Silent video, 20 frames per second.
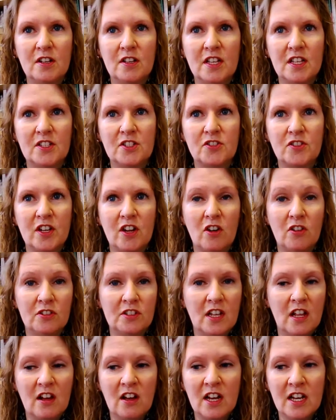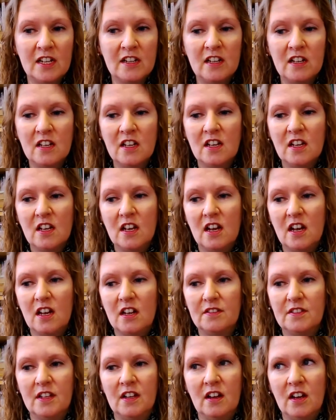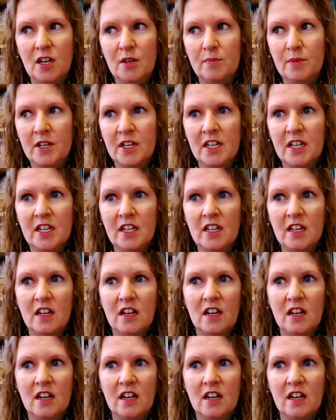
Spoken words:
history online, at the library,